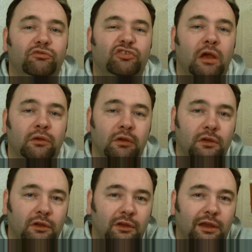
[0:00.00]
So,
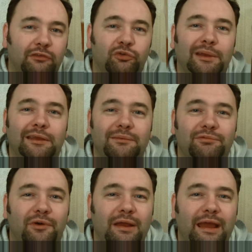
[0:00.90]
Twickenham
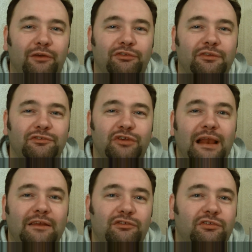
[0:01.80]
Fine Ales,
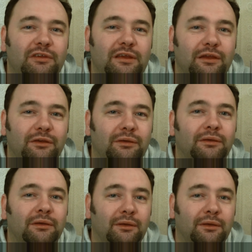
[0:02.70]
challenge to you.